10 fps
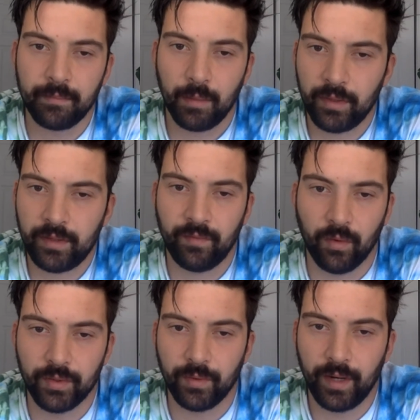I'm looking
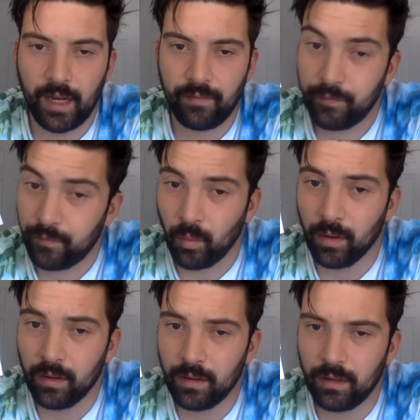forward to it. I have
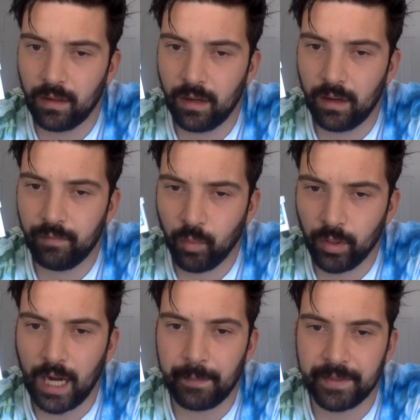four
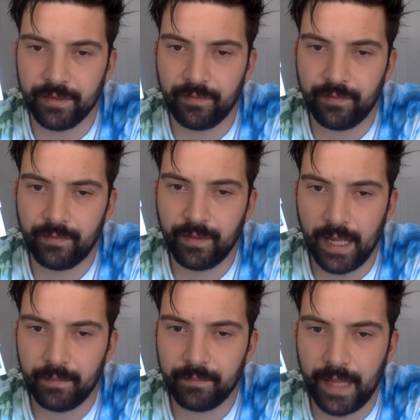copies of
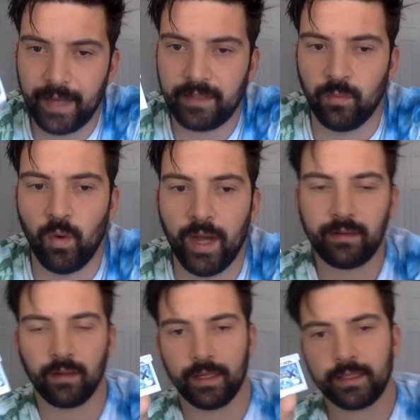X and Y
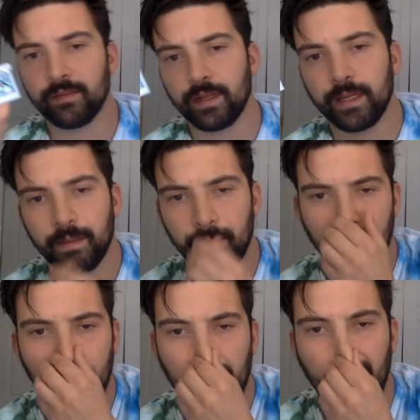collectively,
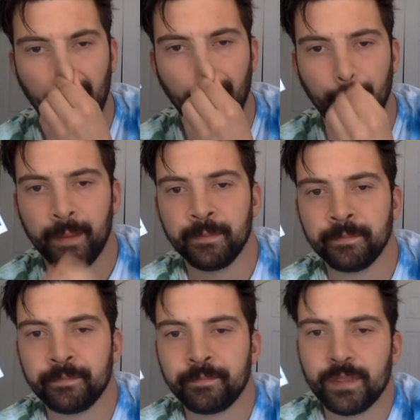
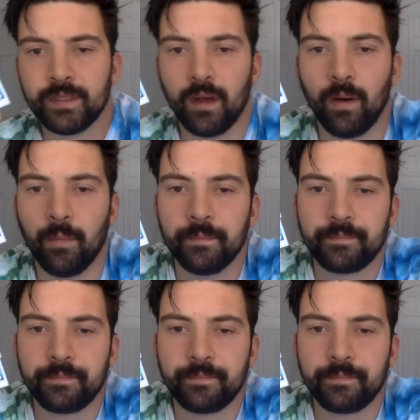so